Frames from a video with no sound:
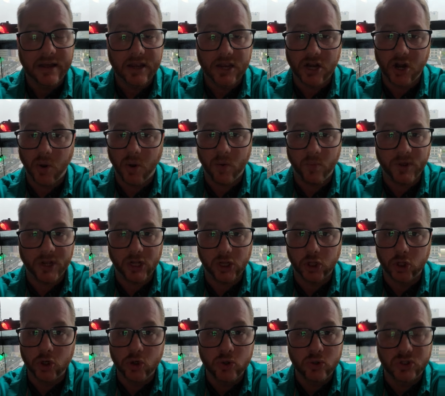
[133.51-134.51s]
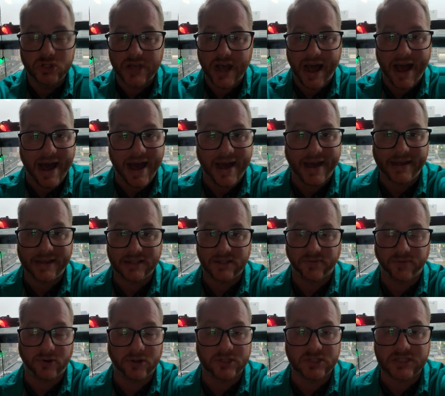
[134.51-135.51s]
you know, and we lose guys
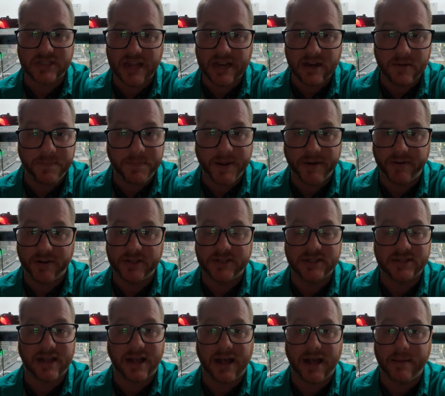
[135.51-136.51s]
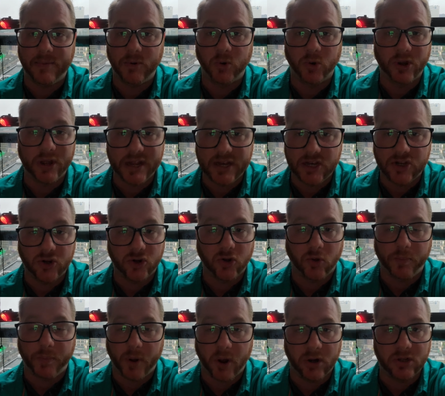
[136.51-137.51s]
for extended periods of time who are
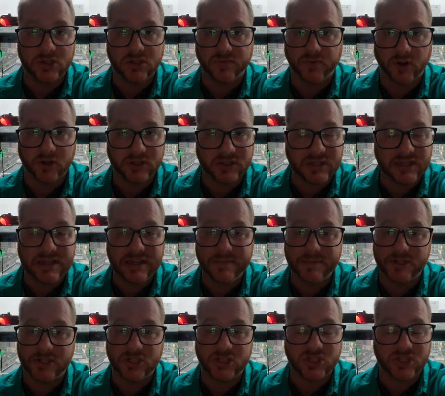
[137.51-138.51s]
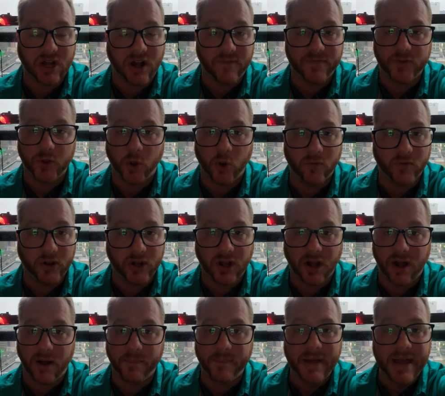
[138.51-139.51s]
integral parts of our team. It's just tough to
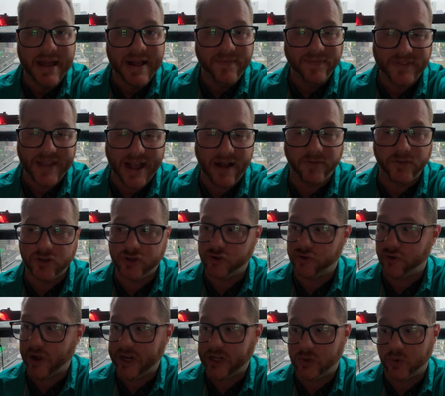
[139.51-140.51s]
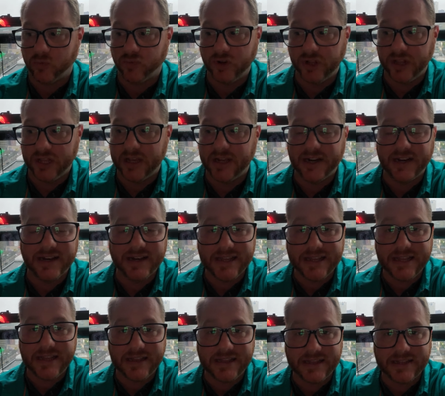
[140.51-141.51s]
overcome. Down the stretch, we're really going to
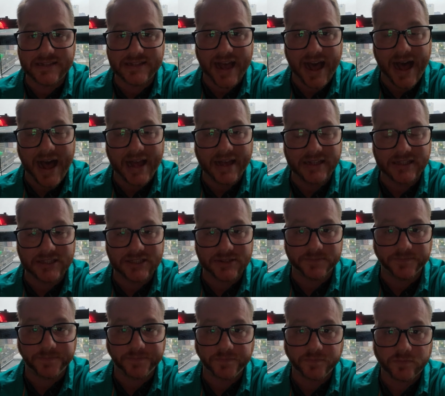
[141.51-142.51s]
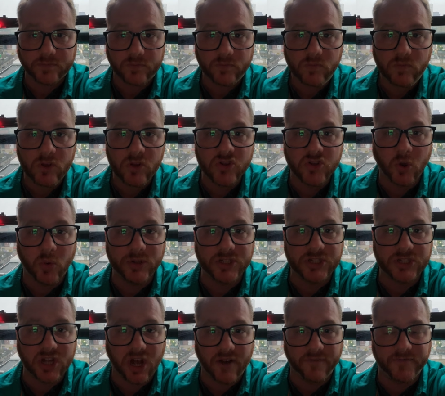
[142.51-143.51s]
need these guys. So
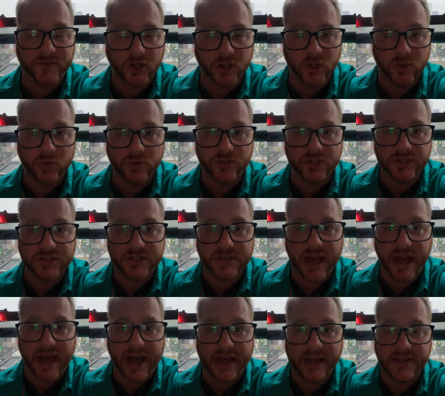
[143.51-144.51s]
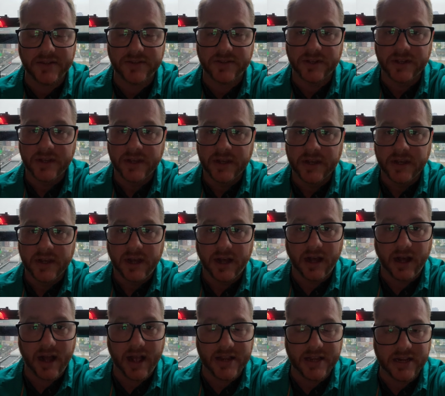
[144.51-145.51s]
it's tough to lose these guys,
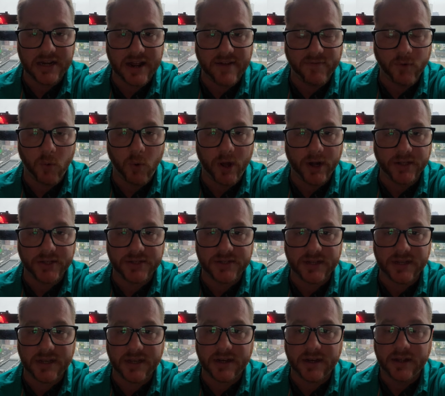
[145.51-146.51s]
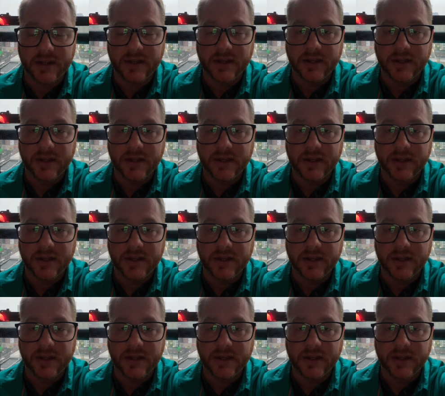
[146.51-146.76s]
and you never want to see it.